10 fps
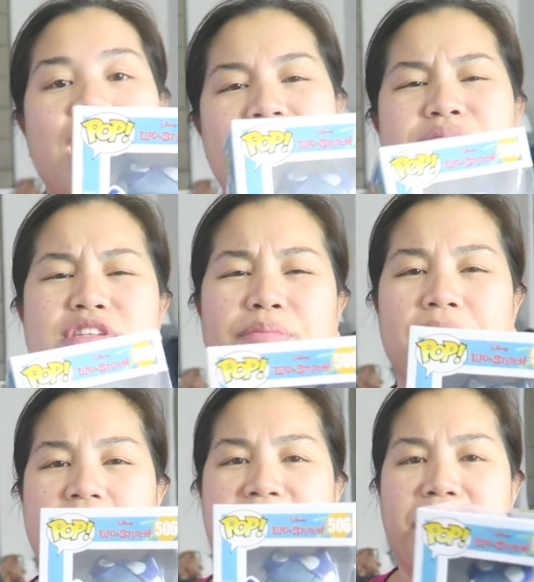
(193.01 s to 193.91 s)
I'm still
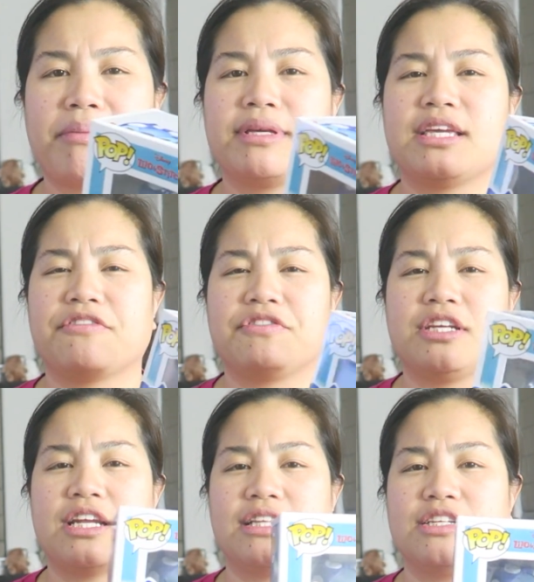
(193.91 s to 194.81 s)
planning on probably
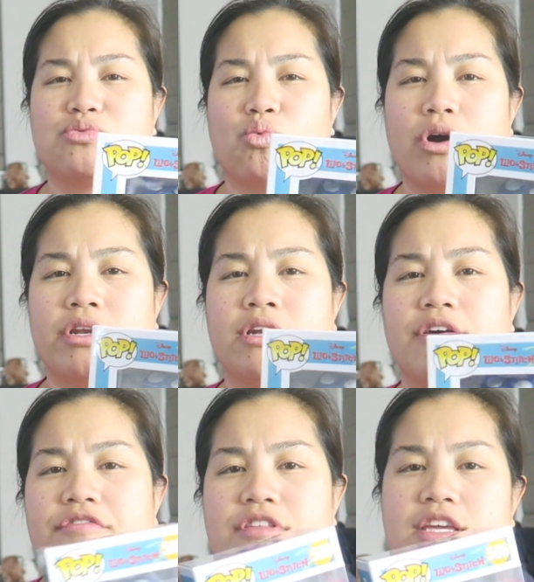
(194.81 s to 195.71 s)
gifting at least one
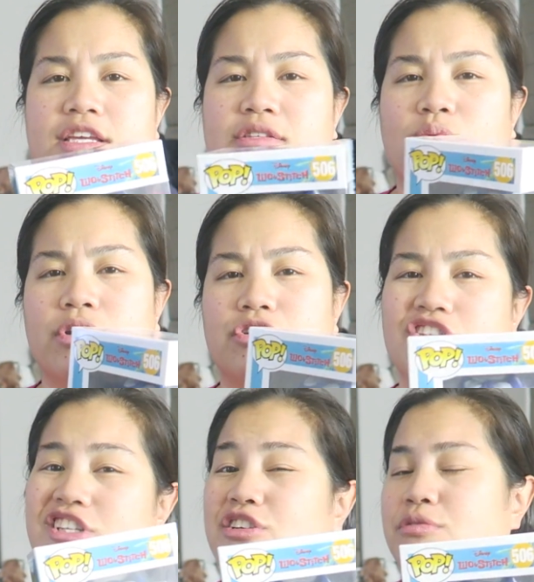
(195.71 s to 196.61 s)
of these, one or
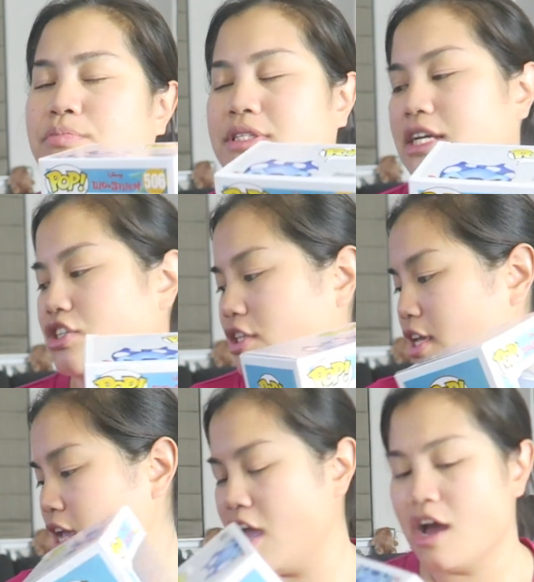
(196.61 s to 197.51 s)
two
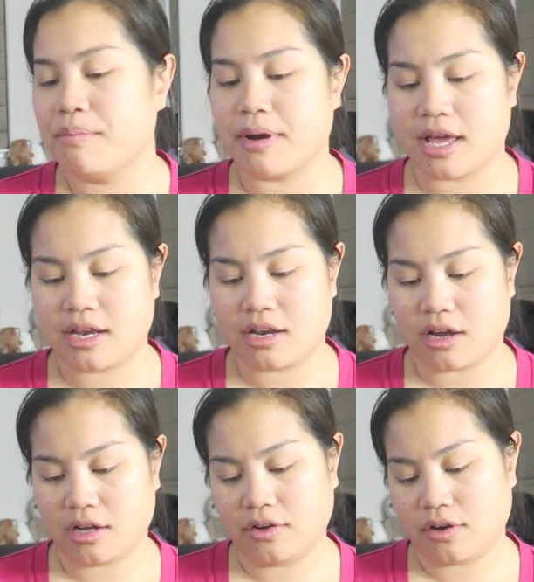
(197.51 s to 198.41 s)
potentially, but
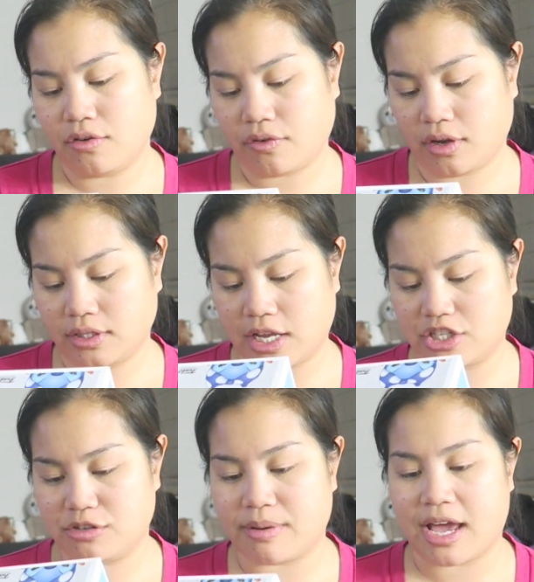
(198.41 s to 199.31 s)
all overall not
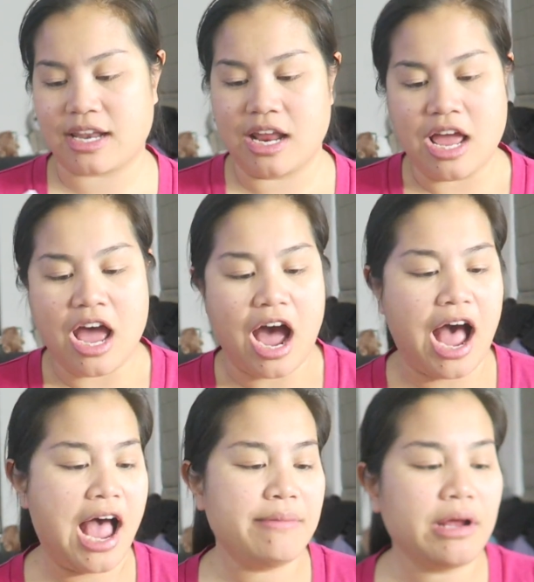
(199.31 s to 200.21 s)
too bad
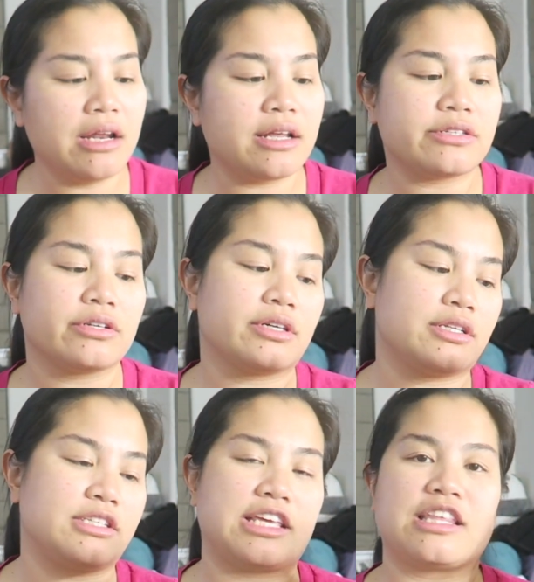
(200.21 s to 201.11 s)
not necessarily
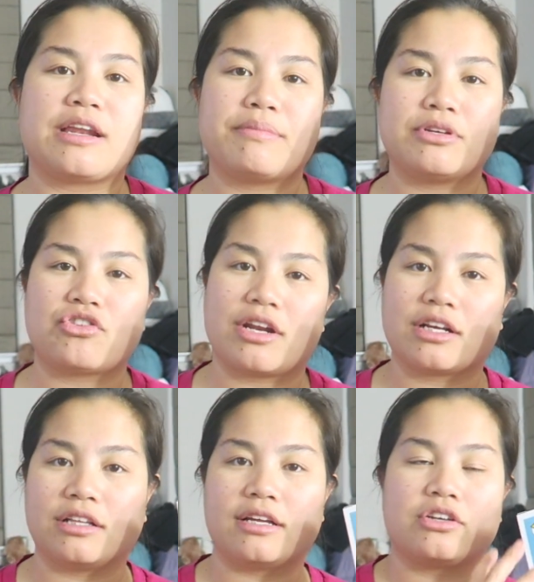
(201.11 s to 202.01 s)
going to say that I've been trying to
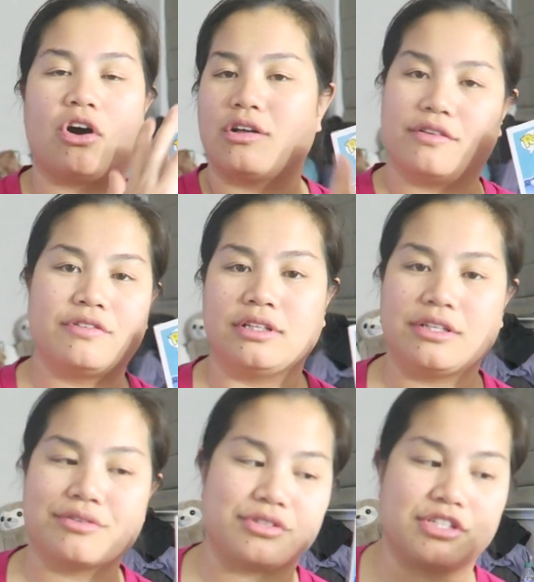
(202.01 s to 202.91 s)
collect all of the
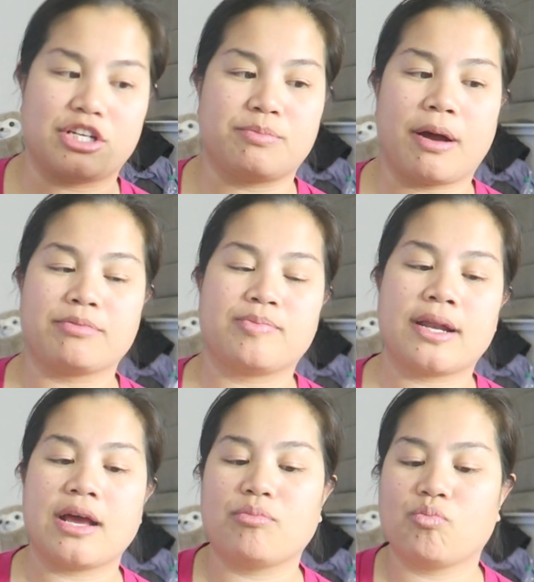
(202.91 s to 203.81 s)
Lilo & Stitch Pops, but